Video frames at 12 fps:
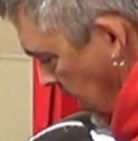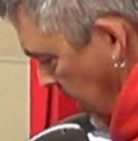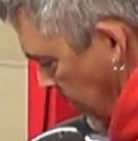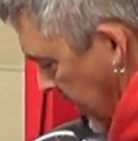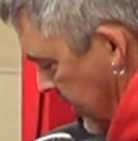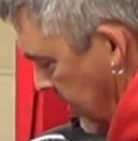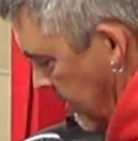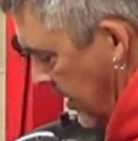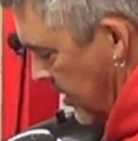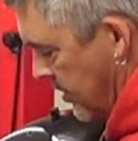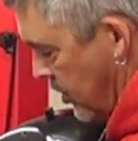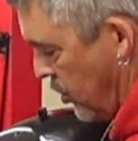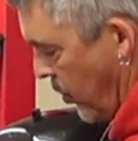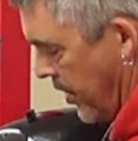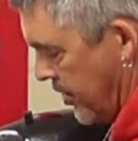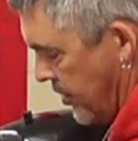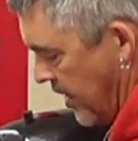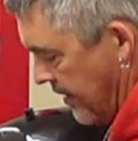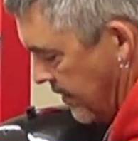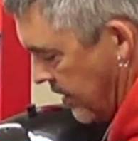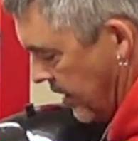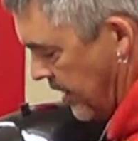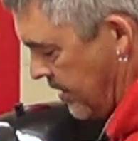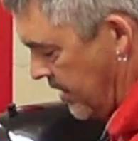Basically it's a torque drive
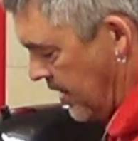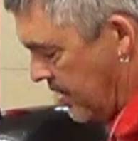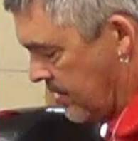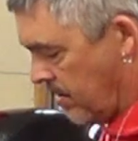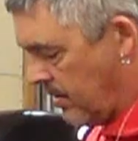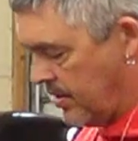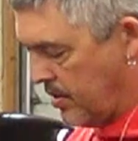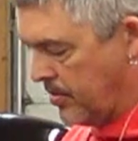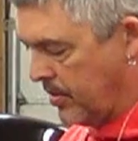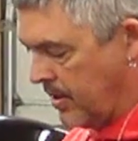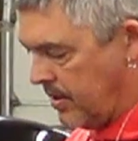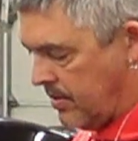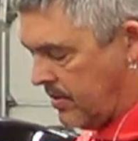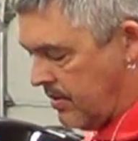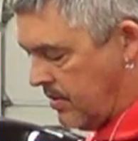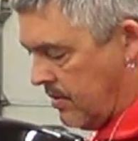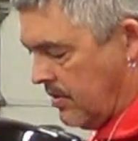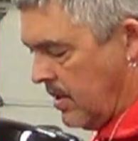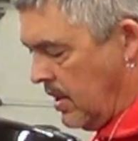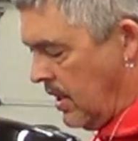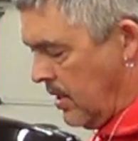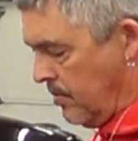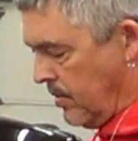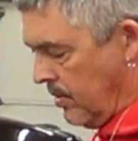clutch. It has all of their plates,
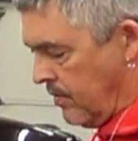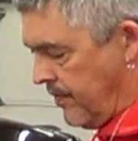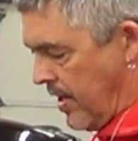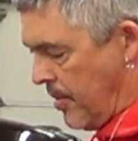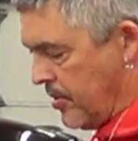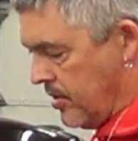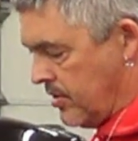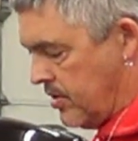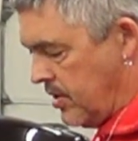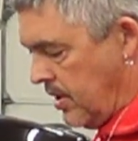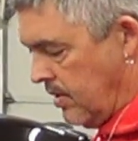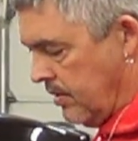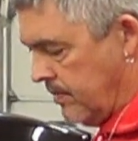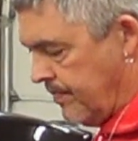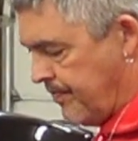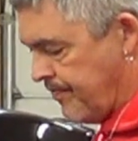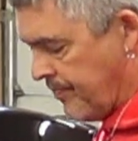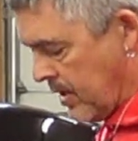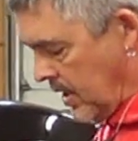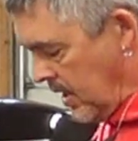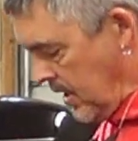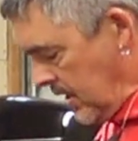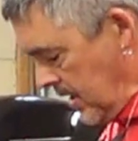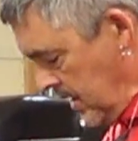both fiber and steel.
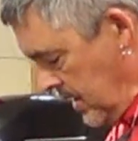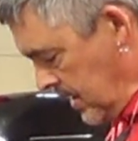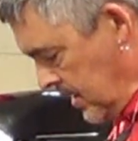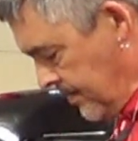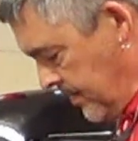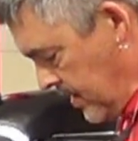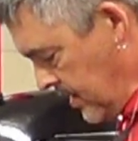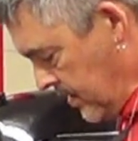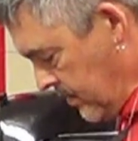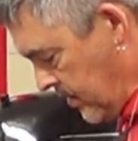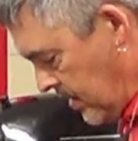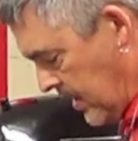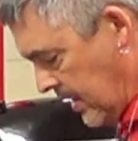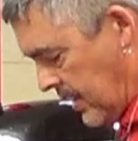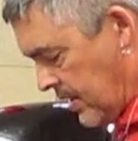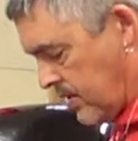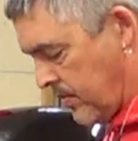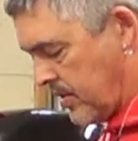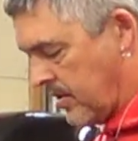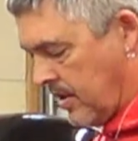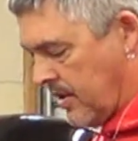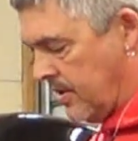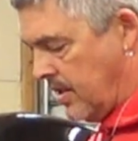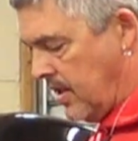And then it has what's
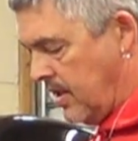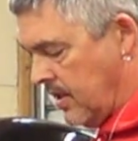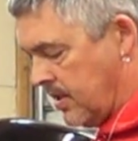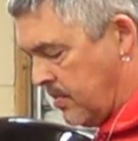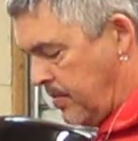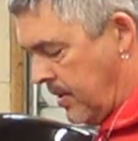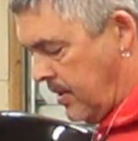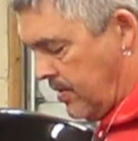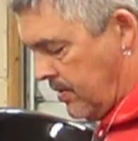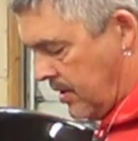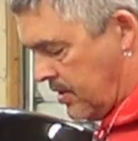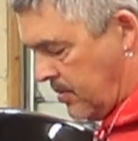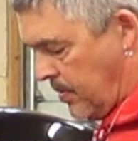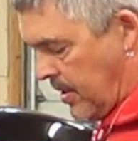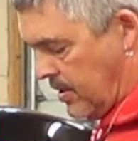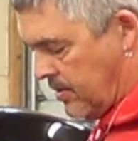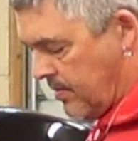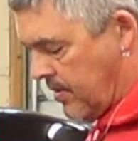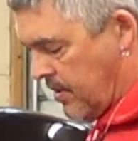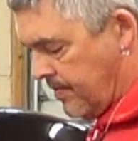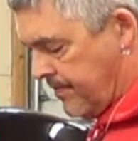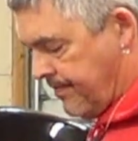called the EXP, or the expansion ring.